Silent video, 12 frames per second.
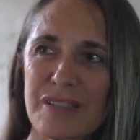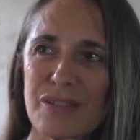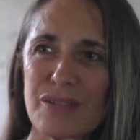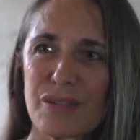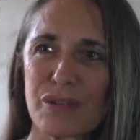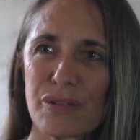
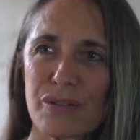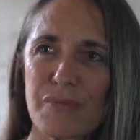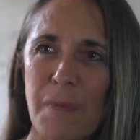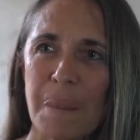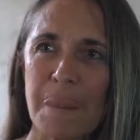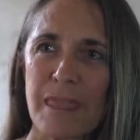So
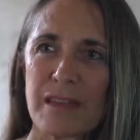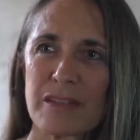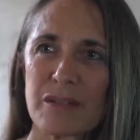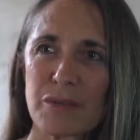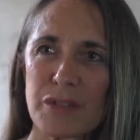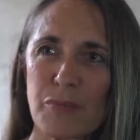
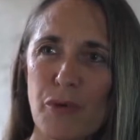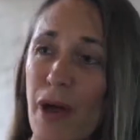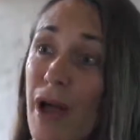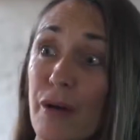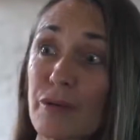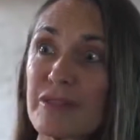she was
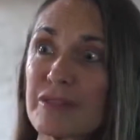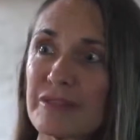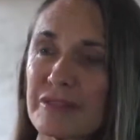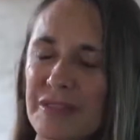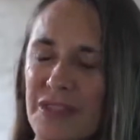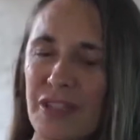proud.
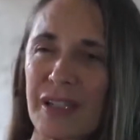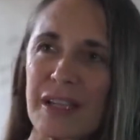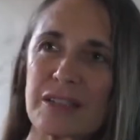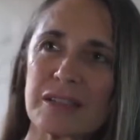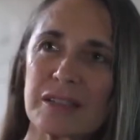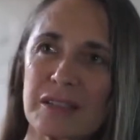She
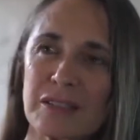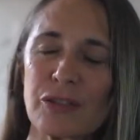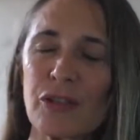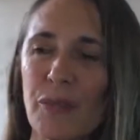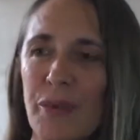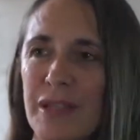actually
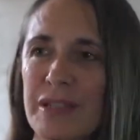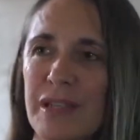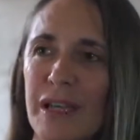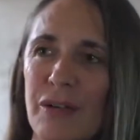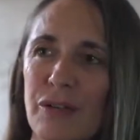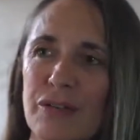took me to
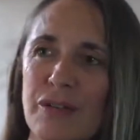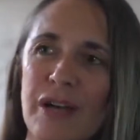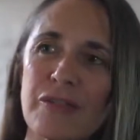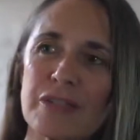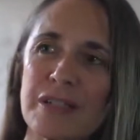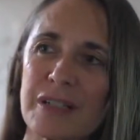get her
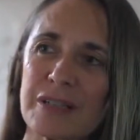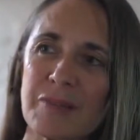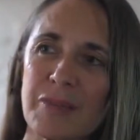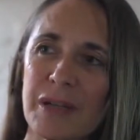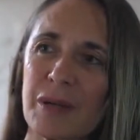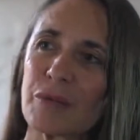driver's license, to
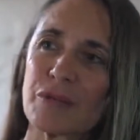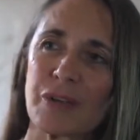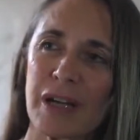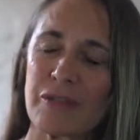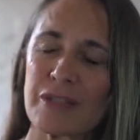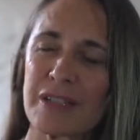pick up her
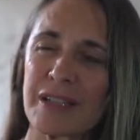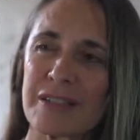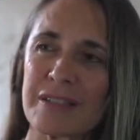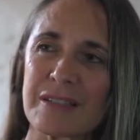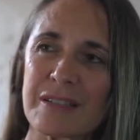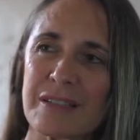driver's
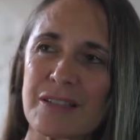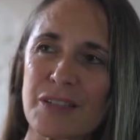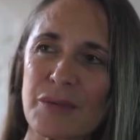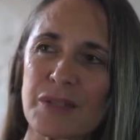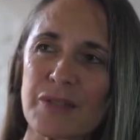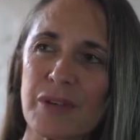license, because
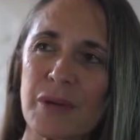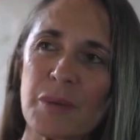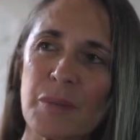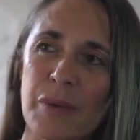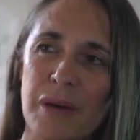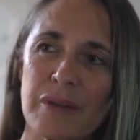she was very
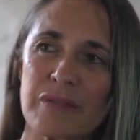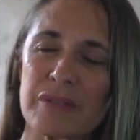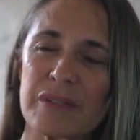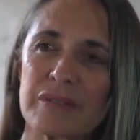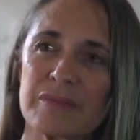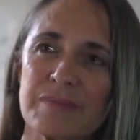proud of
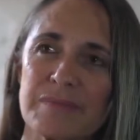it.